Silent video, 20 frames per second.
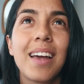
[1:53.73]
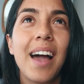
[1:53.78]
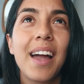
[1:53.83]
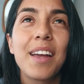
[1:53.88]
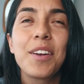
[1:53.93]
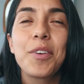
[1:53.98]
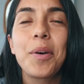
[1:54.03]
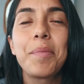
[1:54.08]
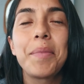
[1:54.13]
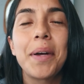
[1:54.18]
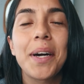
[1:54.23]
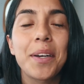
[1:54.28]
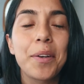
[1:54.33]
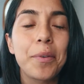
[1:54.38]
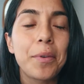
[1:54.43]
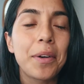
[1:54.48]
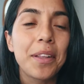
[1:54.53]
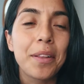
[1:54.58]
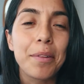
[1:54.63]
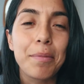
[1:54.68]
I know I'm not
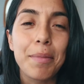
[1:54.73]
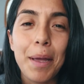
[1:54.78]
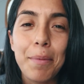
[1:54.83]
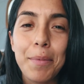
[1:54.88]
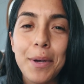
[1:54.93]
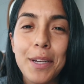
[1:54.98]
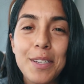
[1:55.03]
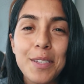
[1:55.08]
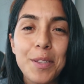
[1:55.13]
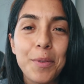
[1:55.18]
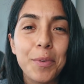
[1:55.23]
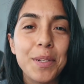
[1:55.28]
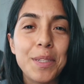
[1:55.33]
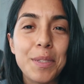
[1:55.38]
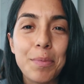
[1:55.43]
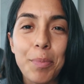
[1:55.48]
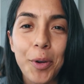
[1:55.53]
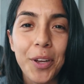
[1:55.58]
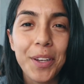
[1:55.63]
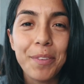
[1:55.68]
gonna wear them that much, so
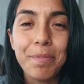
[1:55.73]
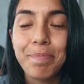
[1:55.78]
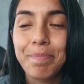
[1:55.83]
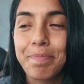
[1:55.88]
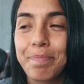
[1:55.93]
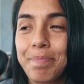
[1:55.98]
what's the point?